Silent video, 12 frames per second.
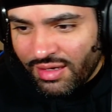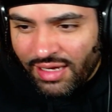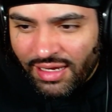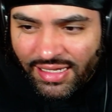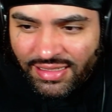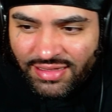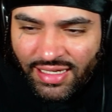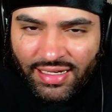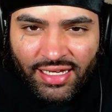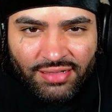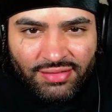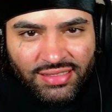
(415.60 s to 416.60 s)
I like that
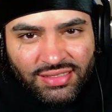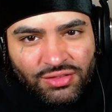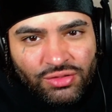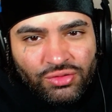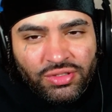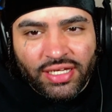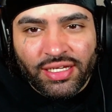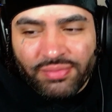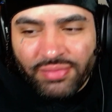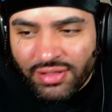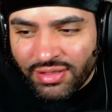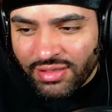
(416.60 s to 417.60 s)
name. That's a cool
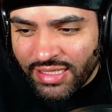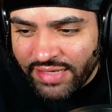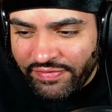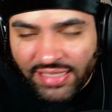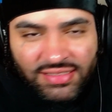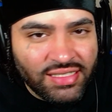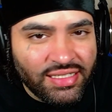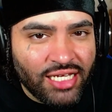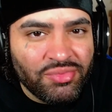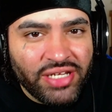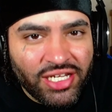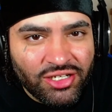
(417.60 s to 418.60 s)
name. If that's the
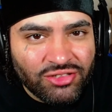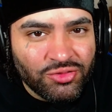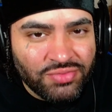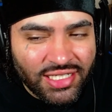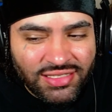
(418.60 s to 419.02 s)
name of their group,